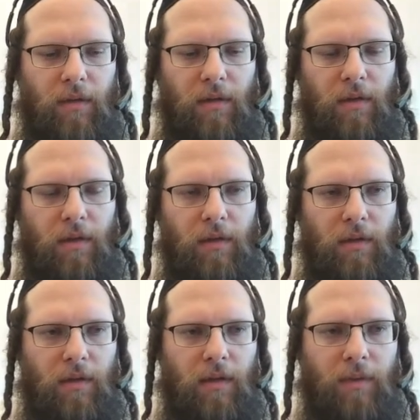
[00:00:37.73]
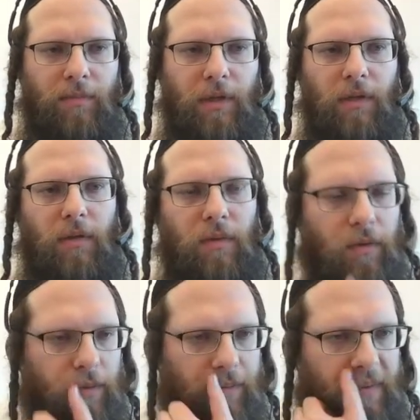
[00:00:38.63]
little lambda,
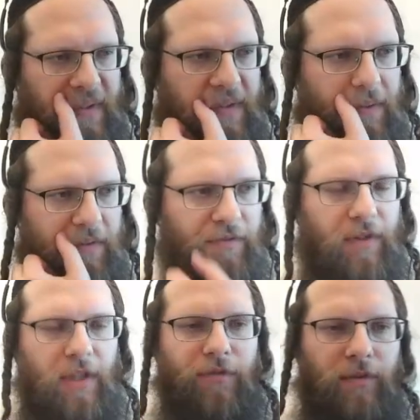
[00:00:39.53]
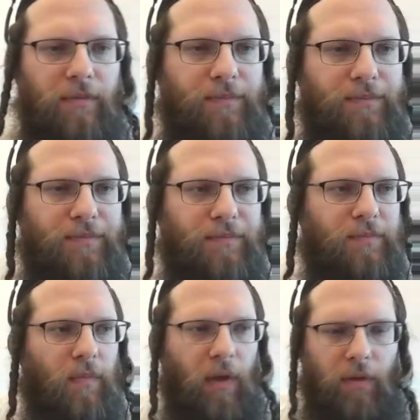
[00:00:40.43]
or a defen,
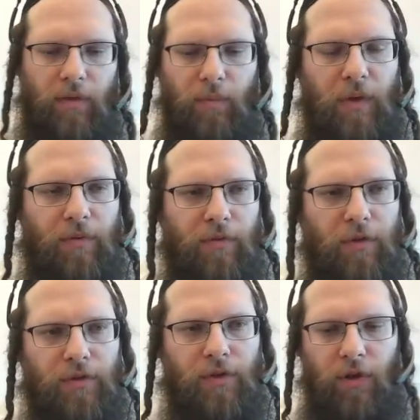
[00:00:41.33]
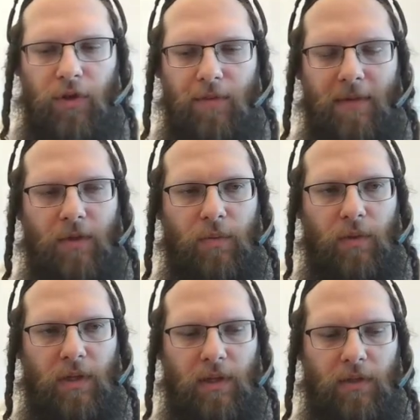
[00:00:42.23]
and we refer to the argument
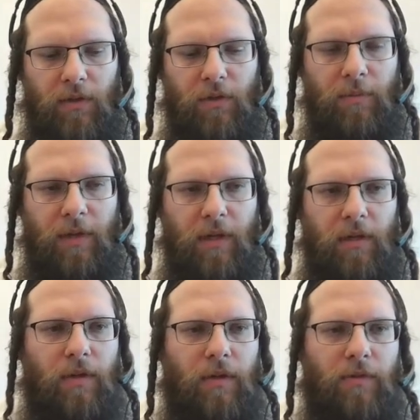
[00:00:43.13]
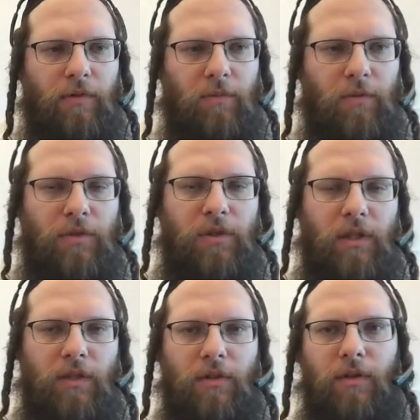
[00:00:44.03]
with the letter omega, the rightmost
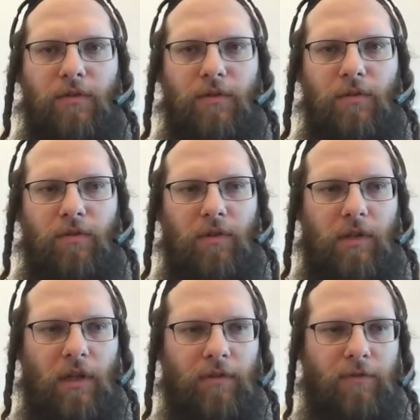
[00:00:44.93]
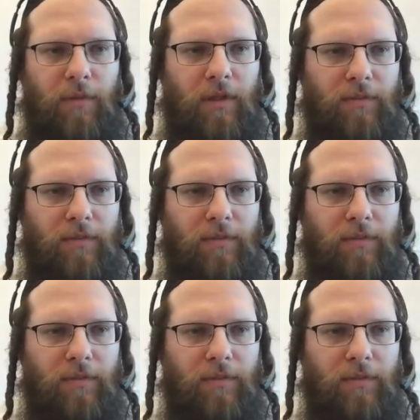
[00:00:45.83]
letter of the Greek alphabet.